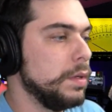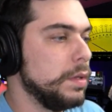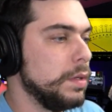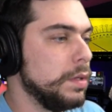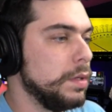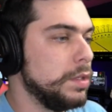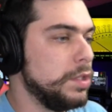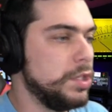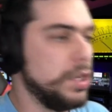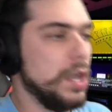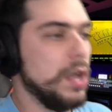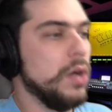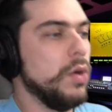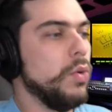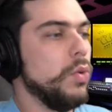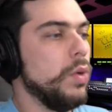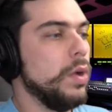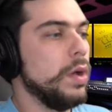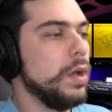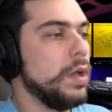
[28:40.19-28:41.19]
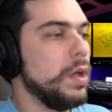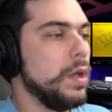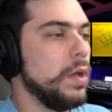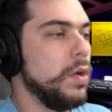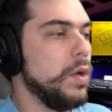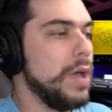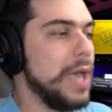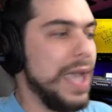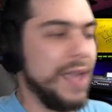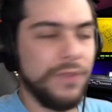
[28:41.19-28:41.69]
So
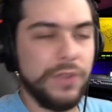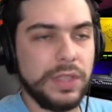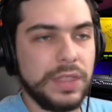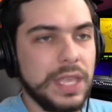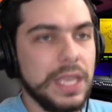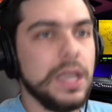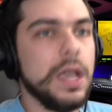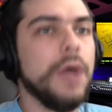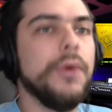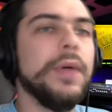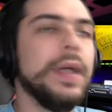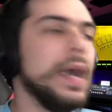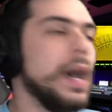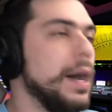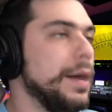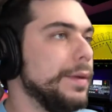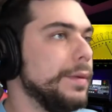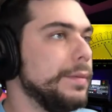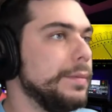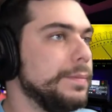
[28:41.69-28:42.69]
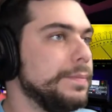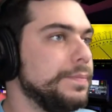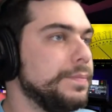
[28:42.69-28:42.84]
everything going on,